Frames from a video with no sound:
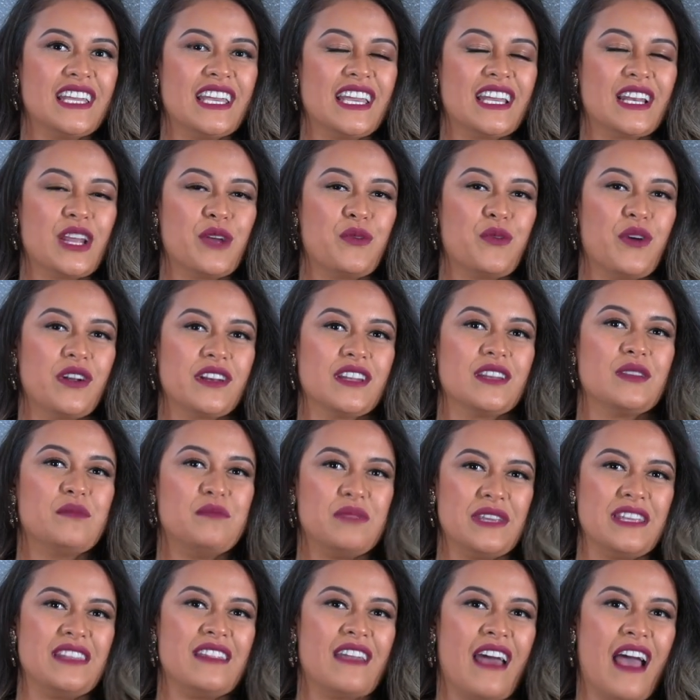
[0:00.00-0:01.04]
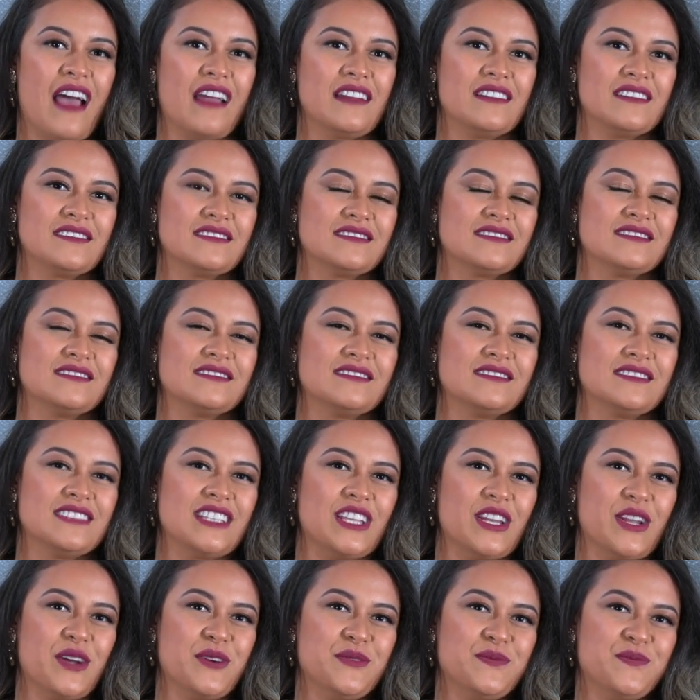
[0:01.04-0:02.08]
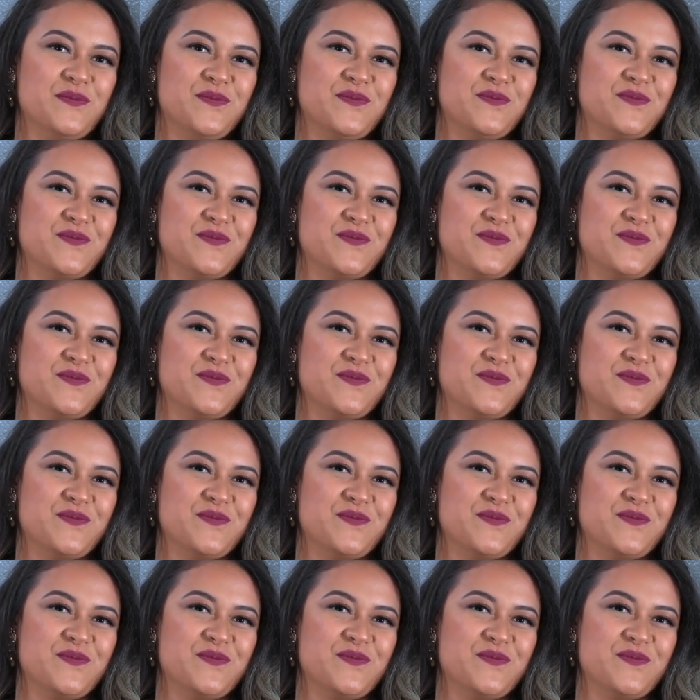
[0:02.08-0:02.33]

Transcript: And I wanted to be that, you know.